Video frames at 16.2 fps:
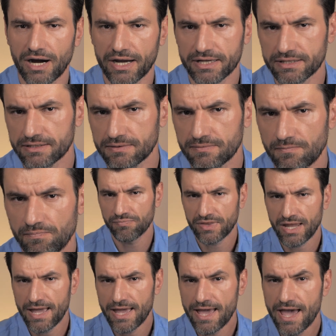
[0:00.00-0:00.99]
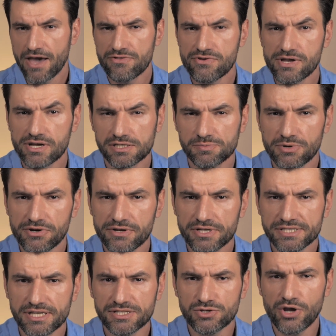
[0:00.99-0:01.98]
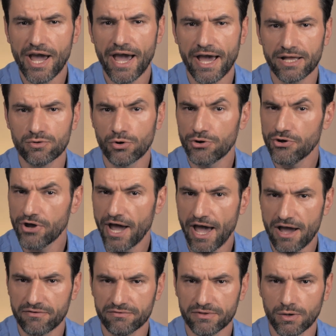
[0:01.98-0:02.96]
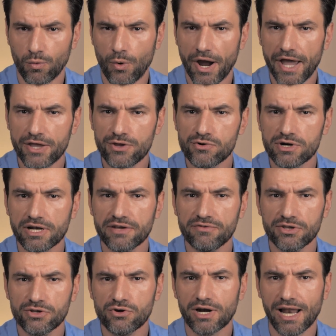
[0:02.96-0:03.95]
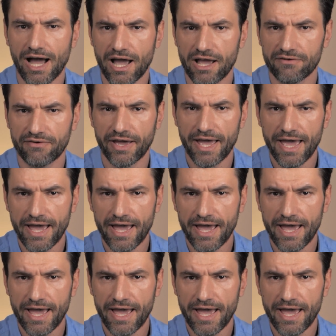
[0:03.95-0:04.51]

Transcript: mind. And the experiences you had or you have, the way you're living your life,